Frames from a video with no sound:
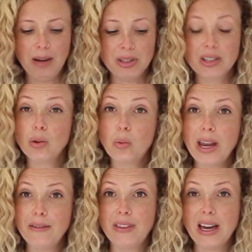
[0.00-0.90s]
I'm just going to
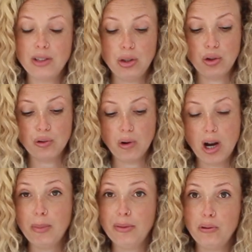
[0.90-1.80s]
wait for that to
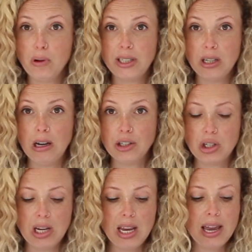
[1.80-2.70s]
dry before I
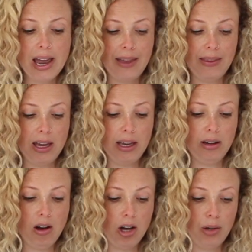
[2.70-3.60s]
touch it, and
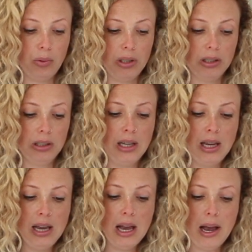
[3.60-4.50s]
then I will
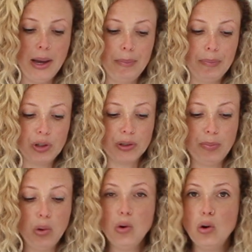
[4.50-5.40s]
just
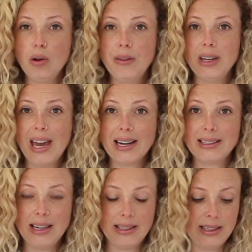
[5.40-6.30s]
pour the
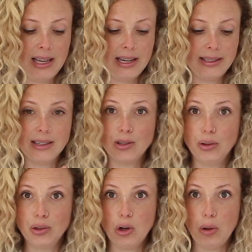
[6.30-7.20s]
excess glaze that's
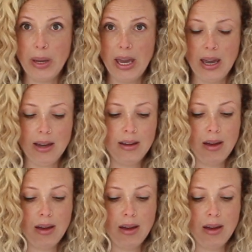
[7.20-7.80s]
on the top here